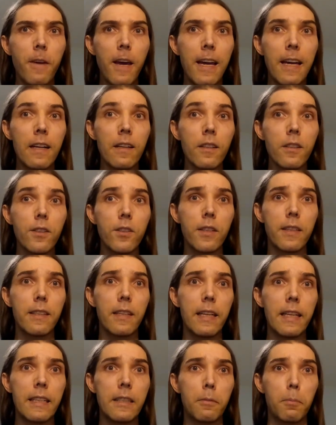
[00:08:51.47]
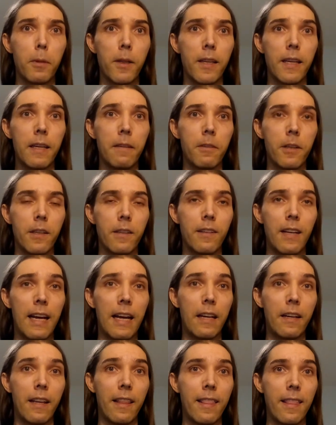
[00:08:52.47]
fail to teach believers
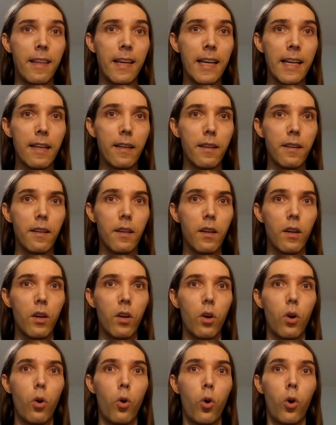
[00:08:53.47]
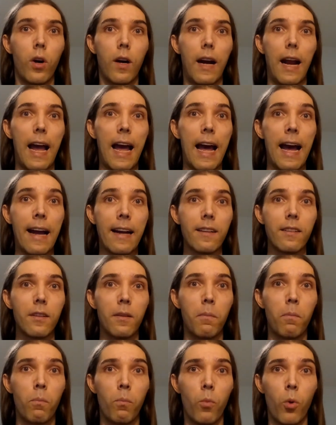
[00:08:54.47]
how to think or act
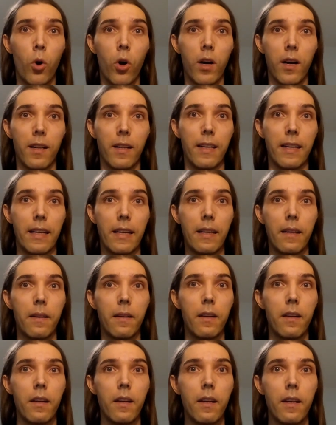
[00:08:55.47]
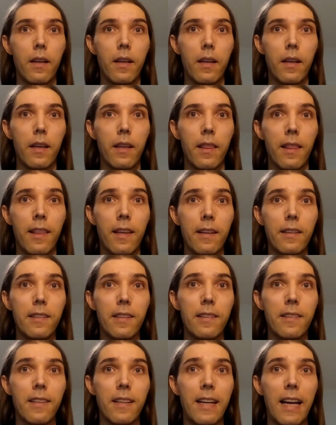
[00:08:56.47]
morally.
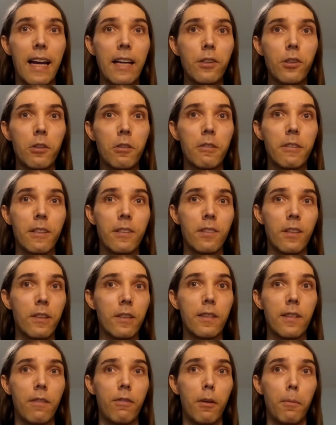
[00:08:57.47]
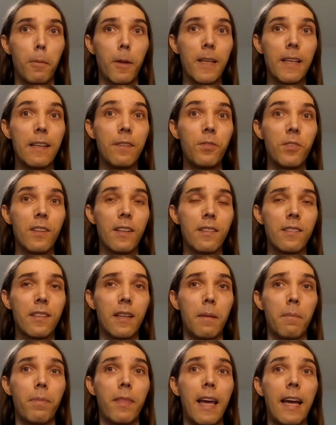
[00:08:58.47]
This is the natural result of a belief
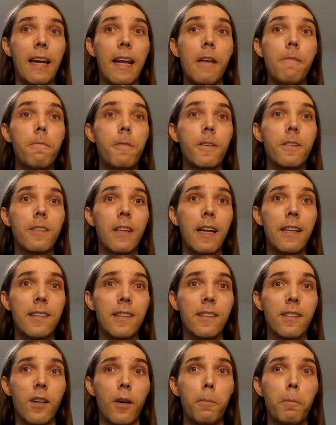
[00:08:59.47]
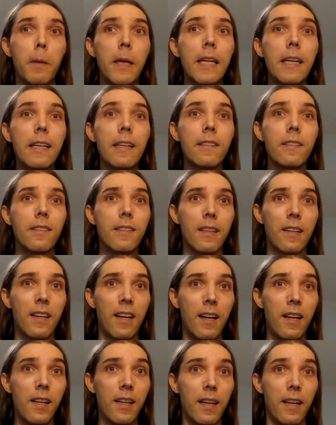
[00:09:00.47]
system that emphasizes obedience to
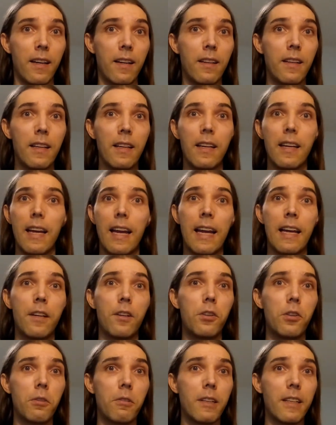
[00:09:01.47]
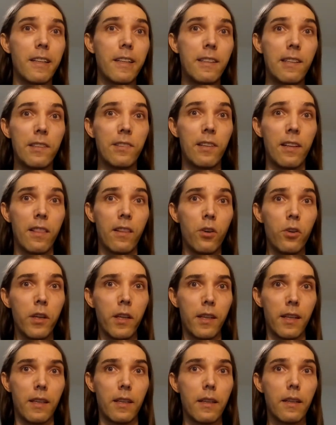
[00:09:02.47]
God and to religious
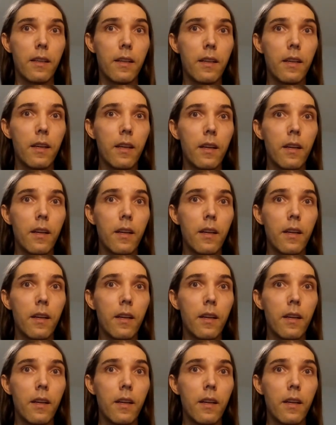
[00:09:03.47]
authority.